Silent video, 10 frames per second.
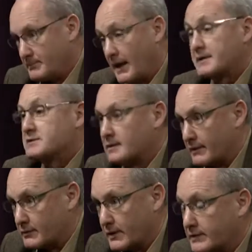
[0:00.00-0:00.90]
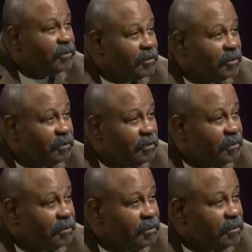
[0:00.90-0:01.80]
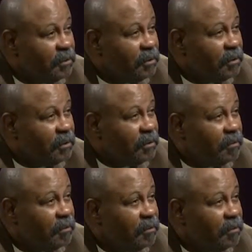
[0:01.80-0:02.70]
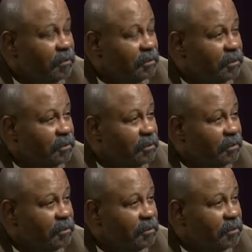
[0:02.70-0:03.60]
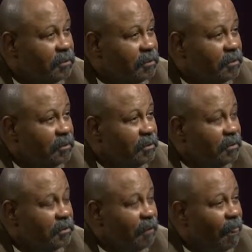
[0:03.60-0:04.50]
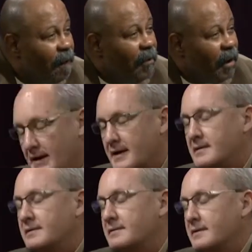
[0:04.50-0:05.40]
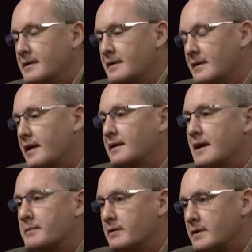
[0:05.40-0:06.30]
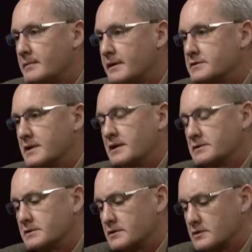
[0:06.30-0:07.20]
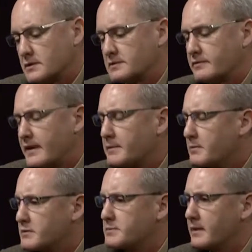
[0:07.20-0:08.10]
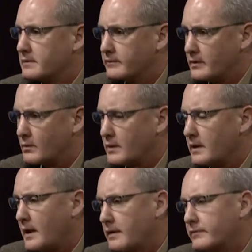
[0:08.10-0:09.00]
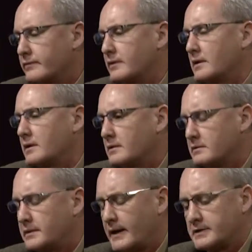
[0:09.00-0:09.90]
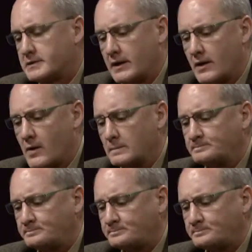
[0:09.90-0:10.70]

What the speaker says: And I still have 3. So it's good news that we'd had our 3rd child, and economically it made sense, and just as a family perspective, you know, we're going to have dad stay home.